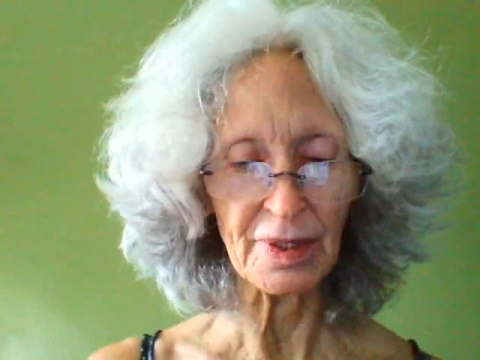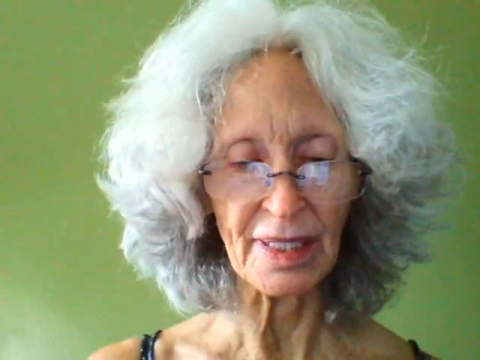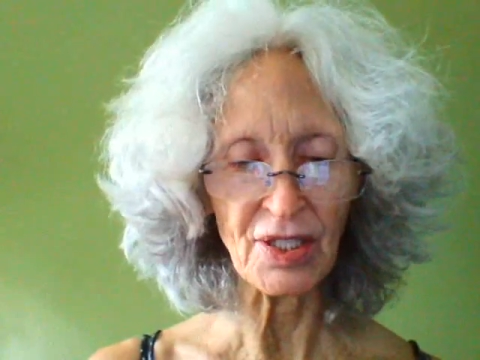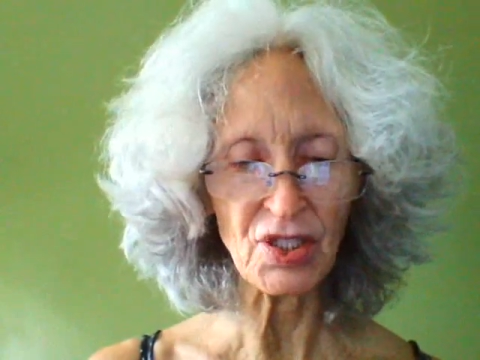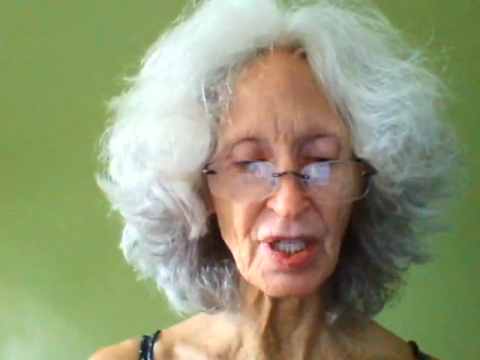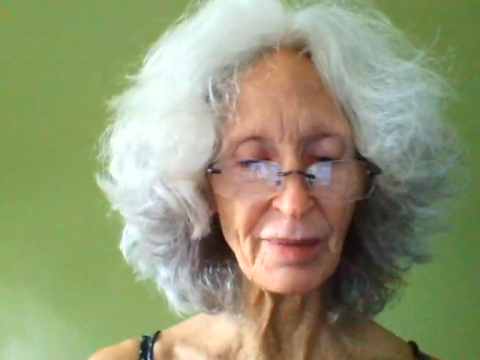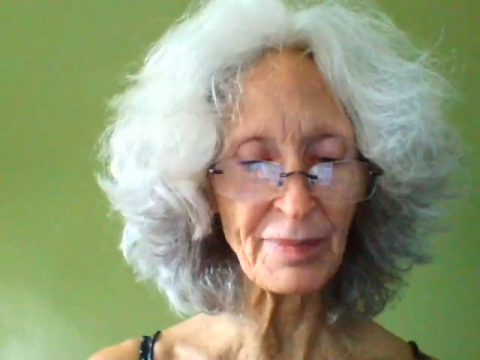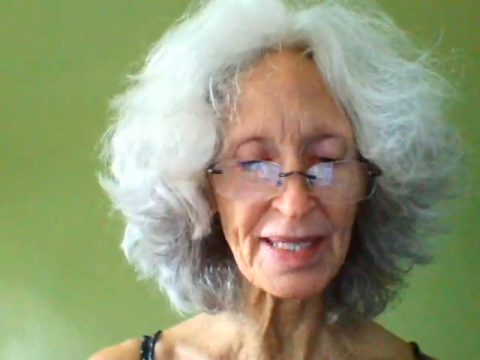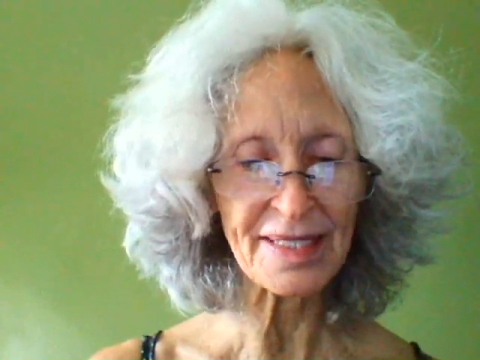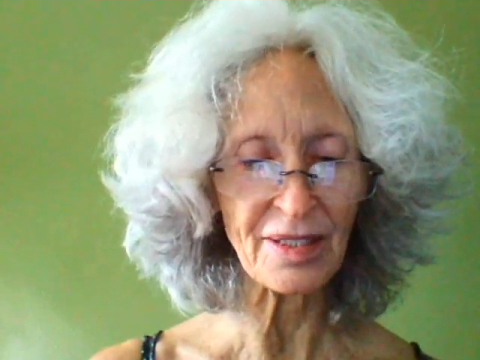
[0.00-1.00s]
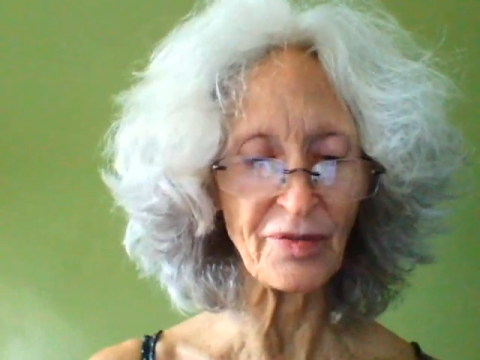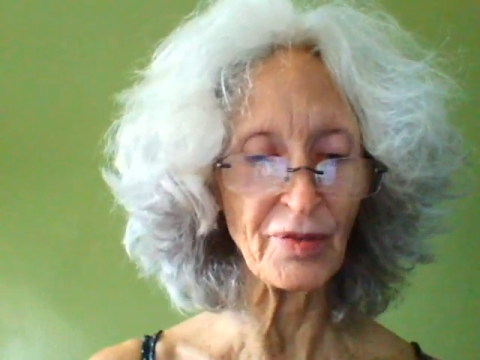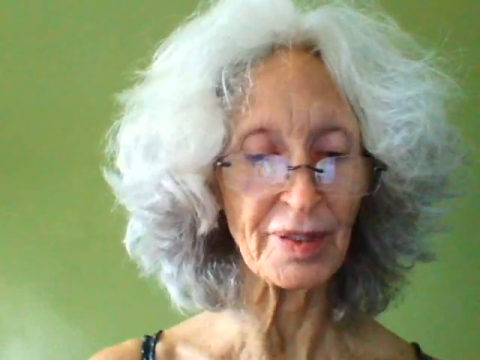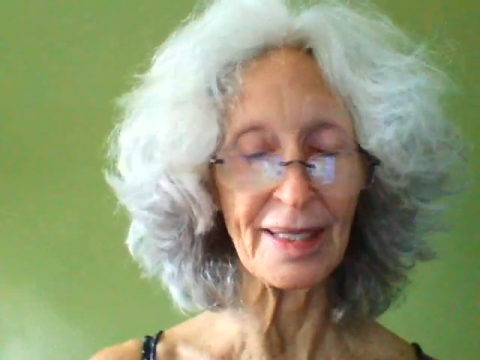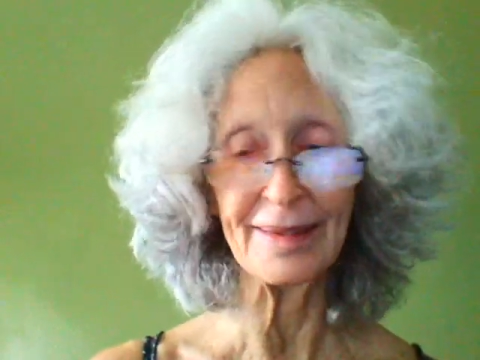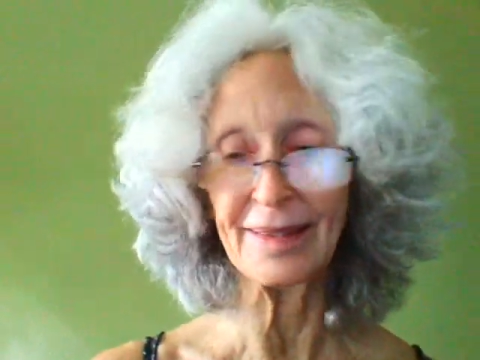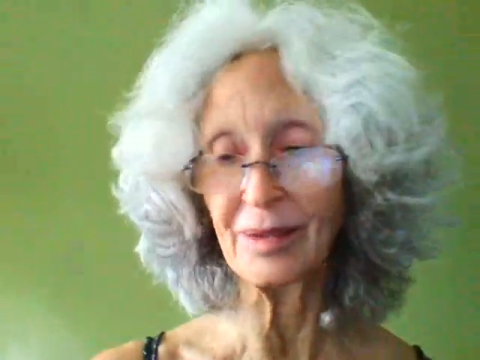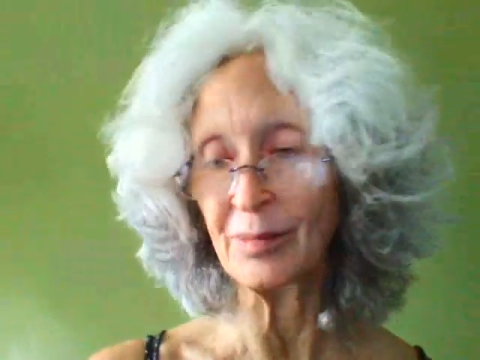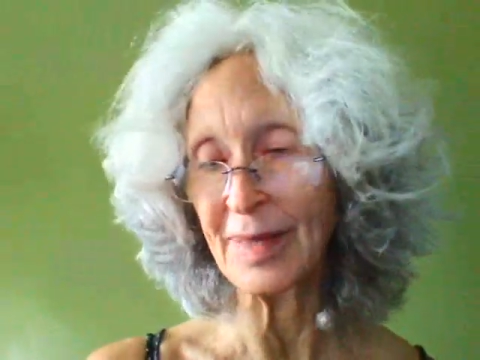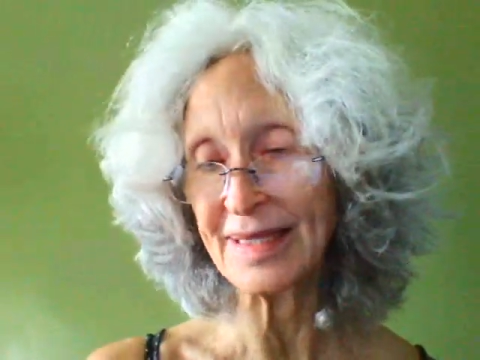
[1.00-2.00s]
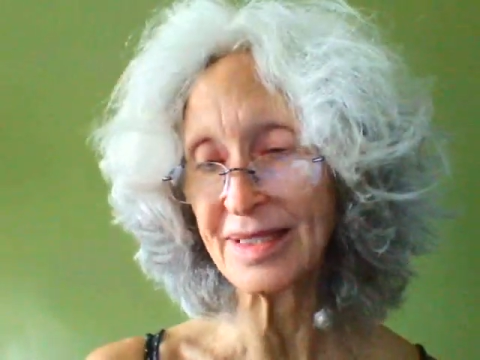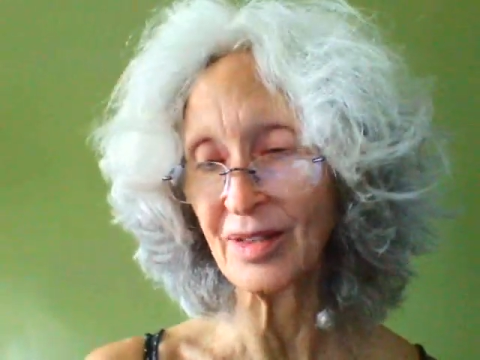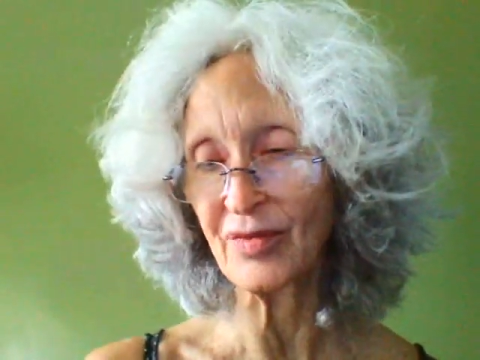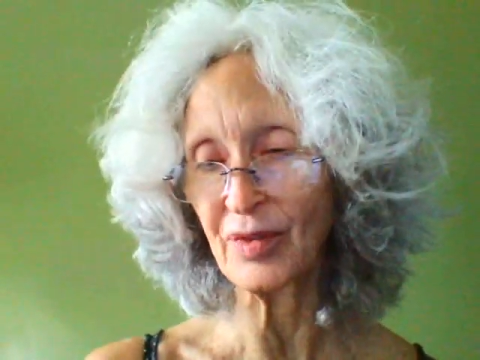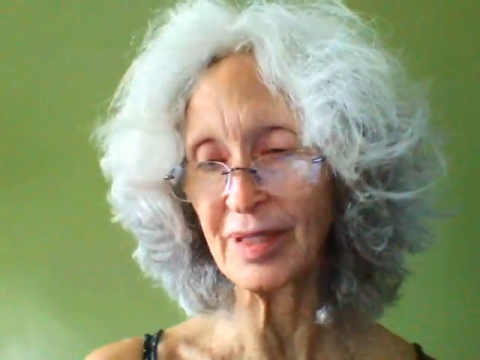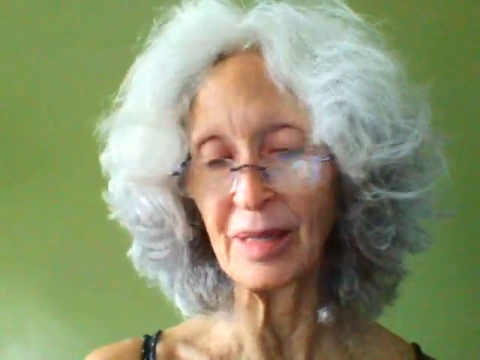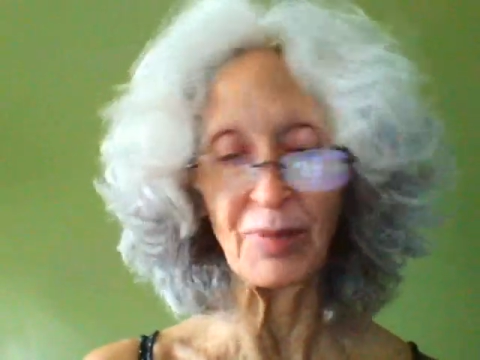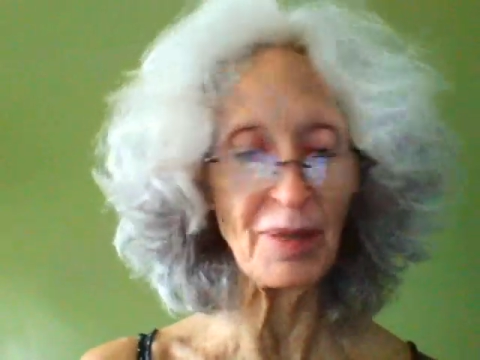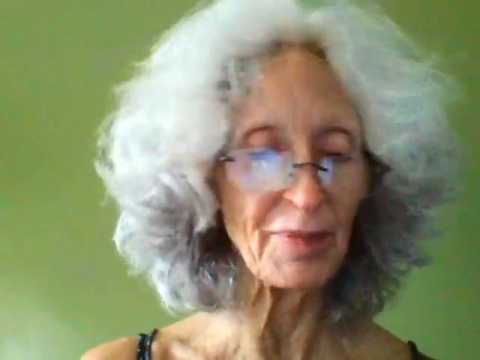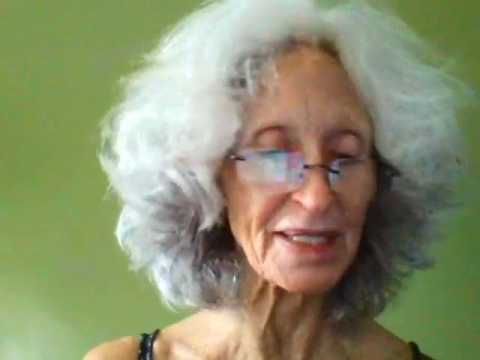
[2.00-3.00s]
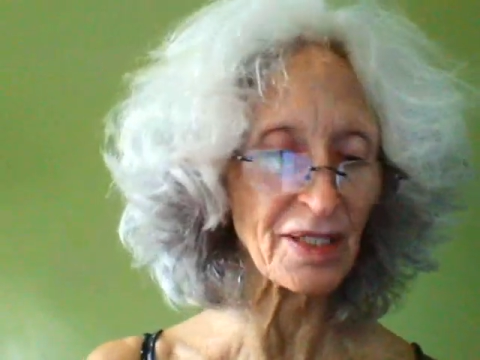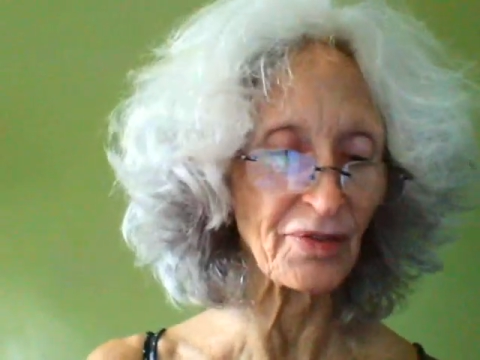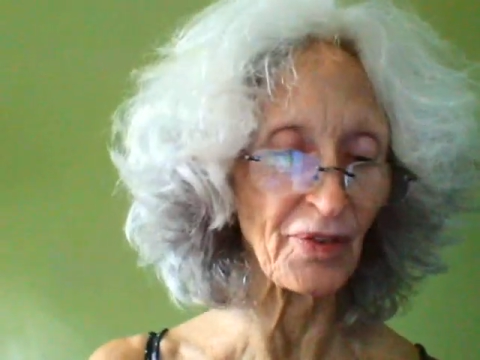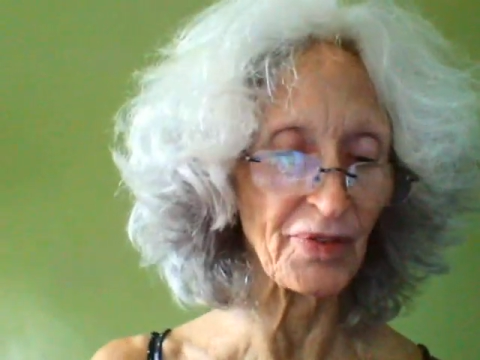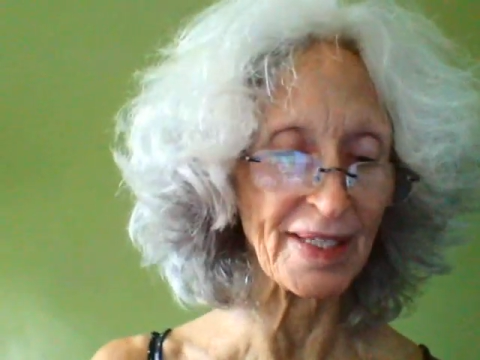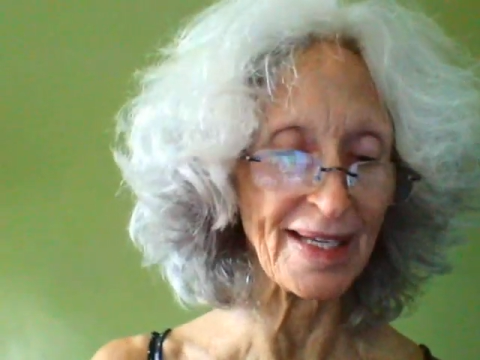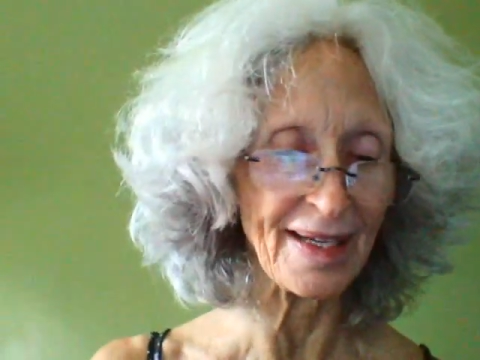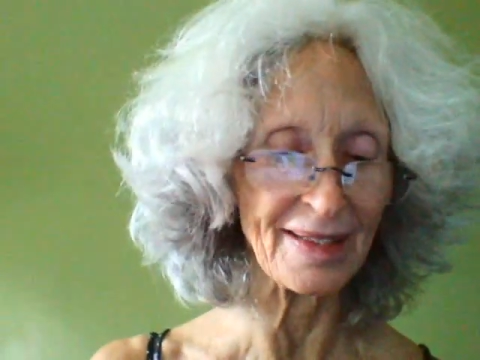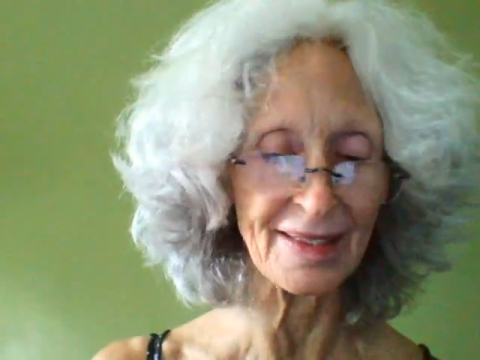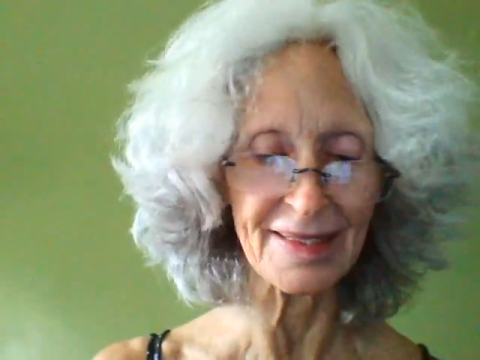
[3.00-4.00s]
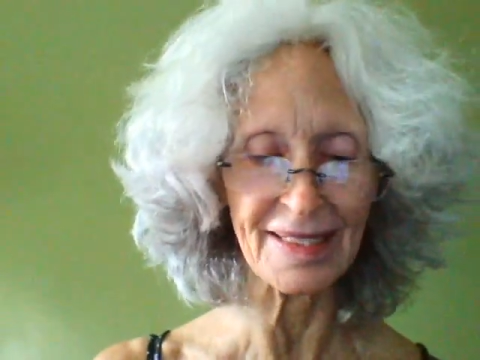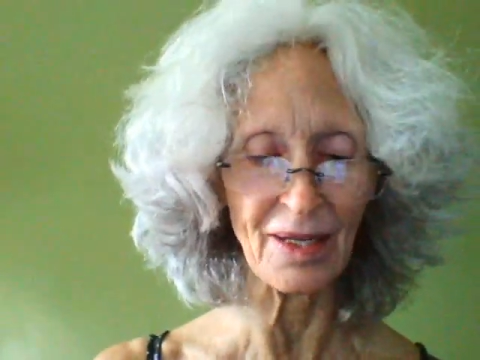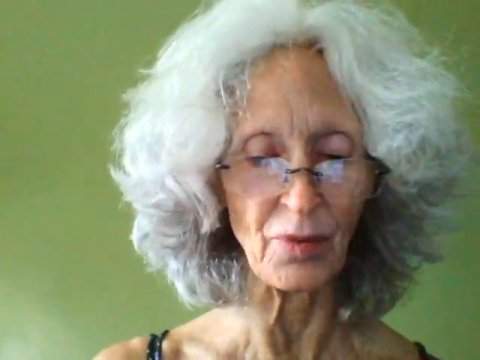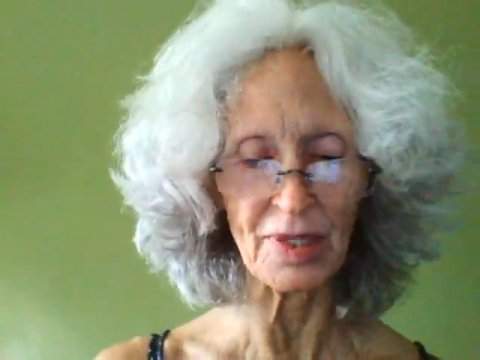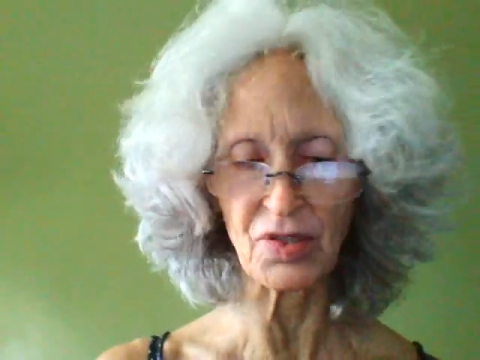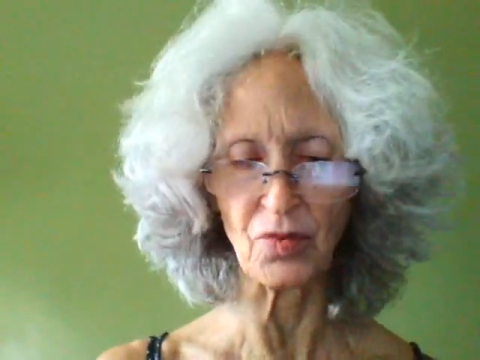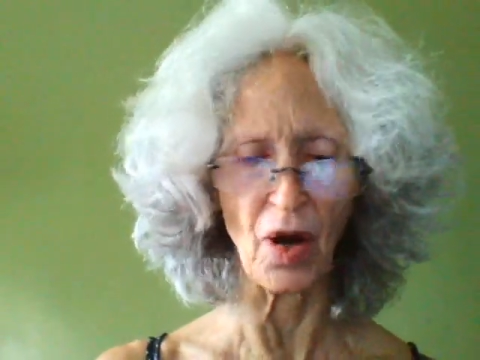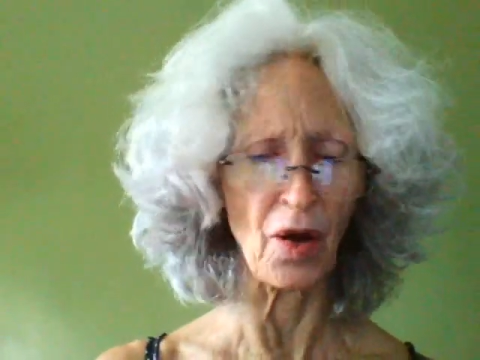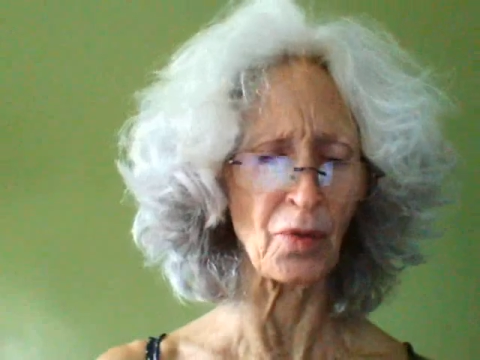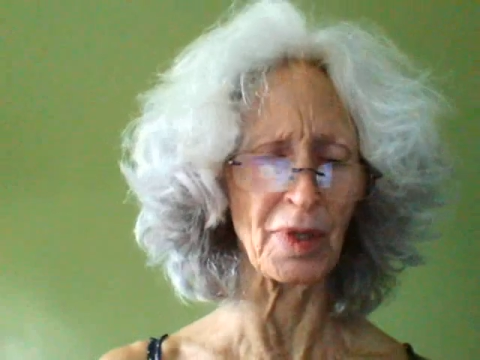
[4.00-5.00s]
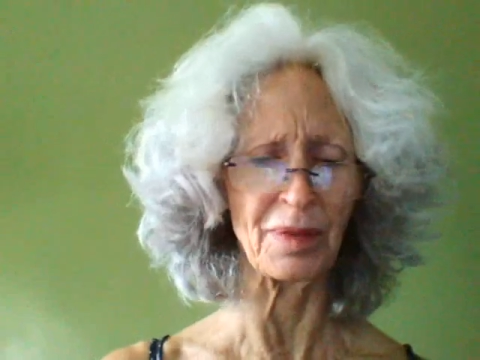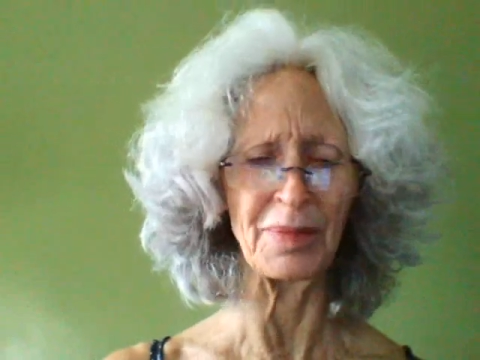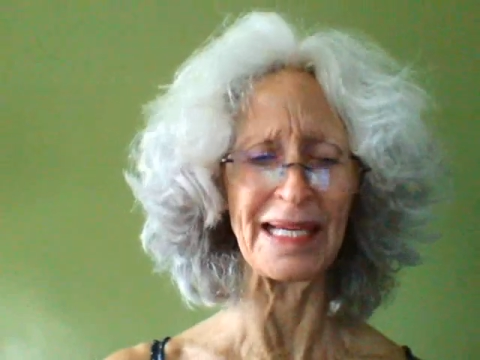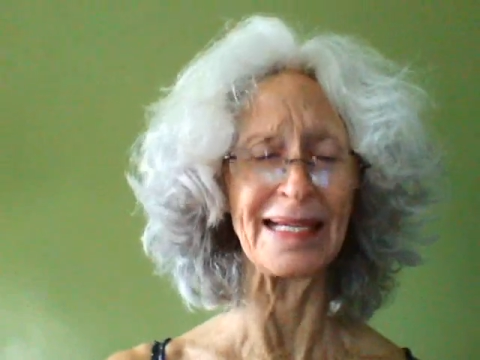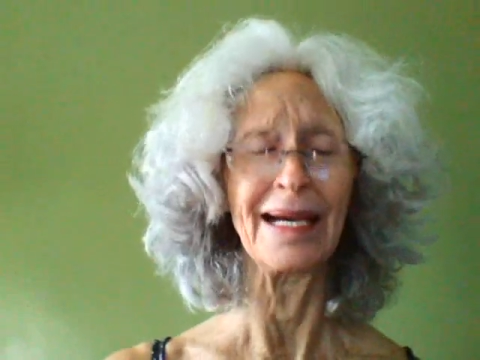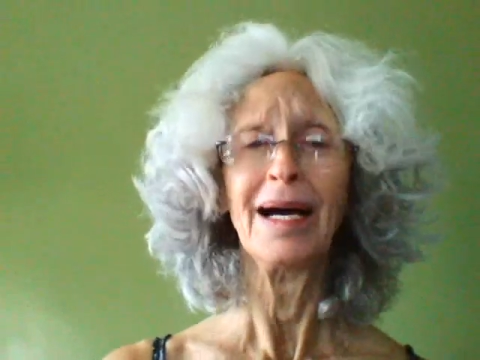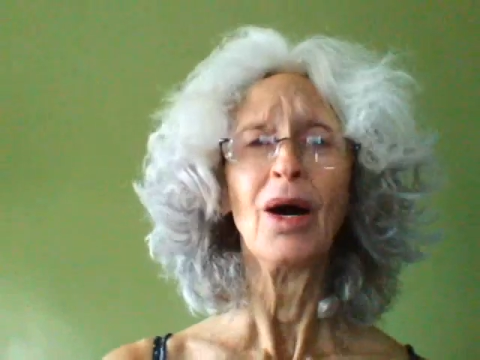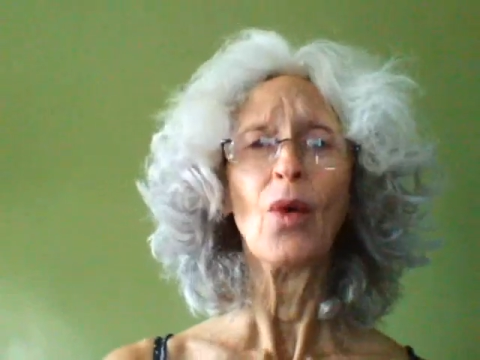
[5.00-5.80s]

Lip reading: Will I shame myself? Will I guilt myself? Will I beat myself over the head and say, what's wrong with me?